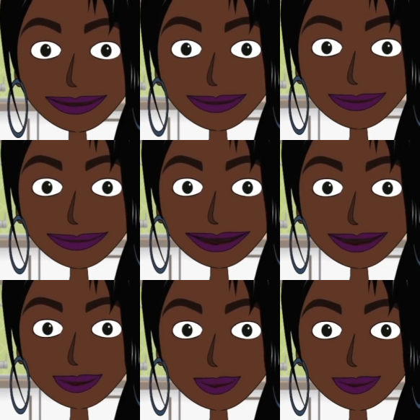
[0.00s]
But the
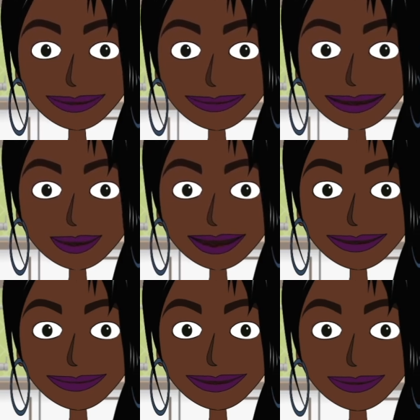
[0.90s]
smell, in my
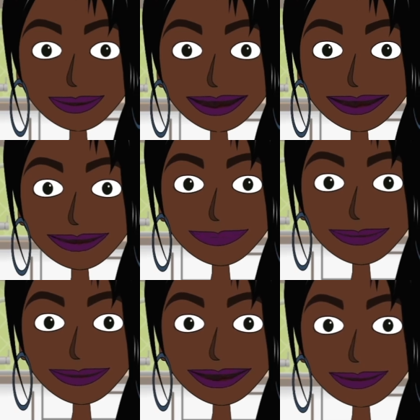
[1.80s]
experience,
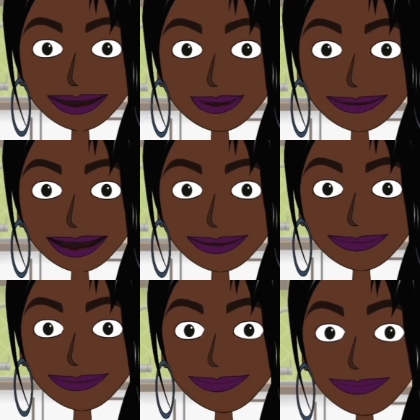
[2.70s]
dissipates
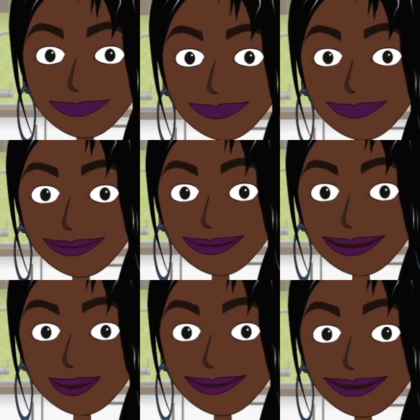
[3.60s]
quickly. You
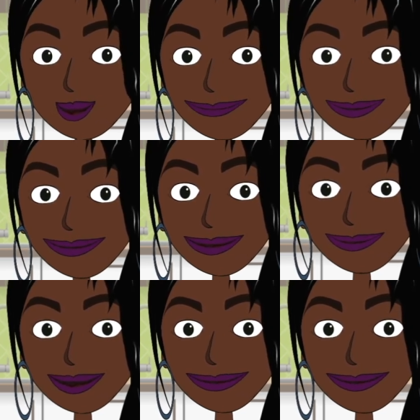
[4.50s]
can also get
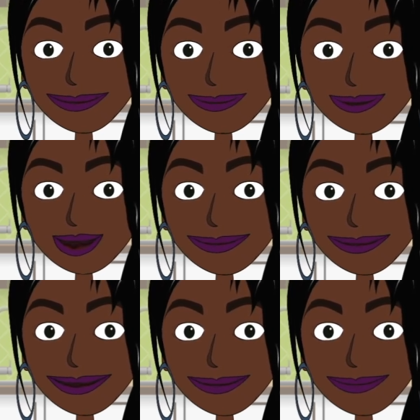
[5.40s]
versions of
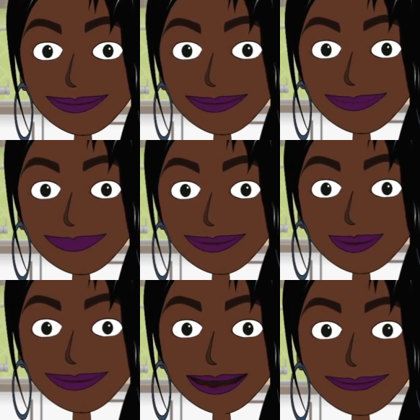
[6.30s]
JBCO
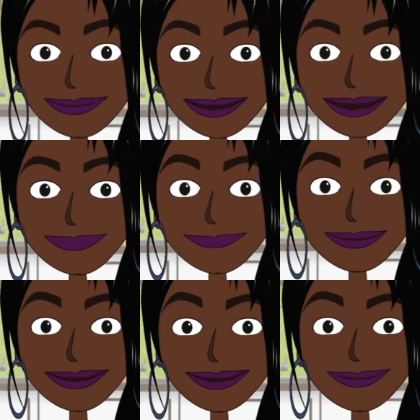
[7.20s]
that have been
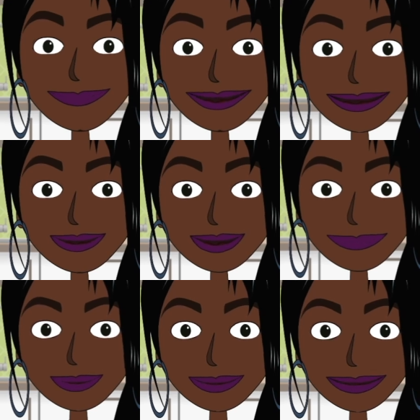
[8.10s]
enhanced with essential
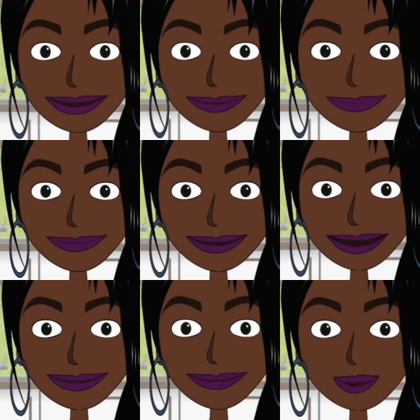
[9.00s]
oils,
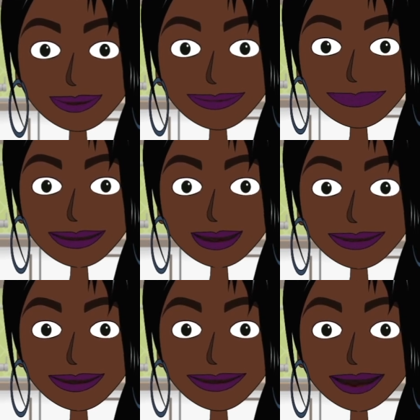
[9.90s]
which not only
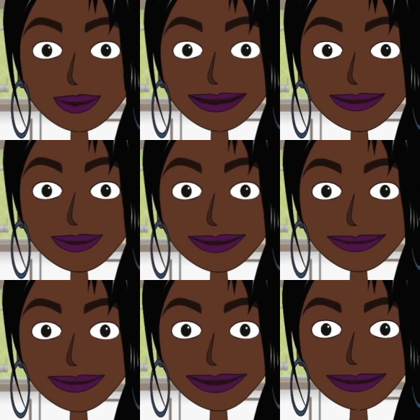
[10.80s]
mask the unique
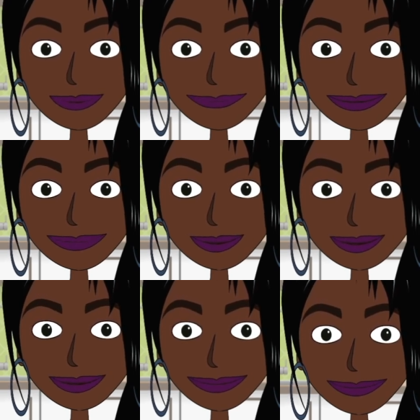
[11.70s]
natural smell of the
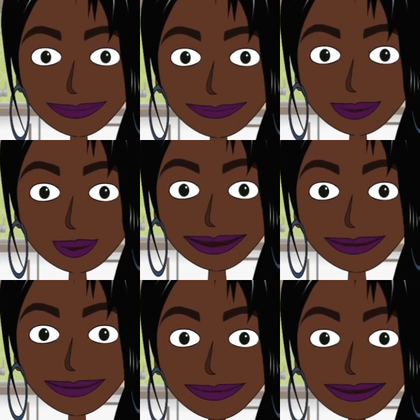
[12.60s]
oil, but
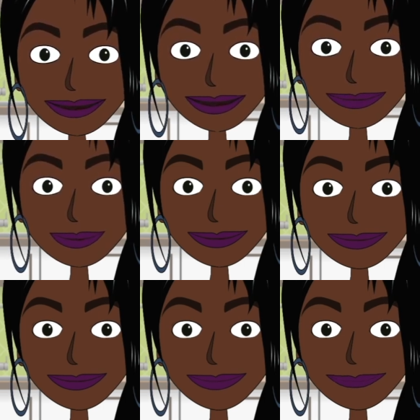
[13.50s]
also boost the hair
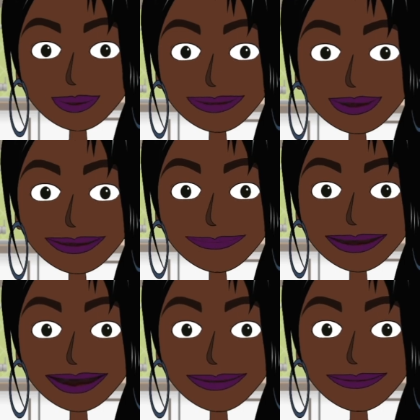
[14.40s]
growth credentials
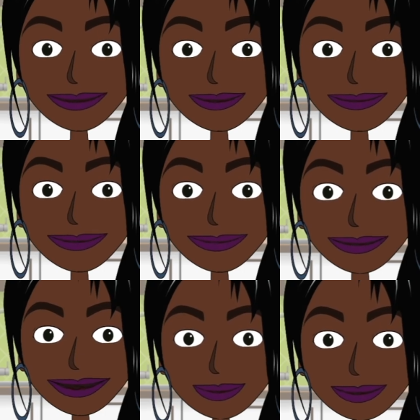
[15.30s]
associated with
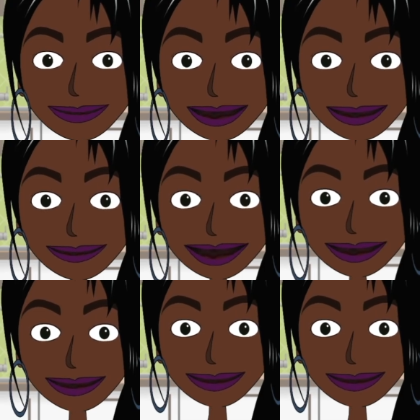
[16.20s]
castor oil use.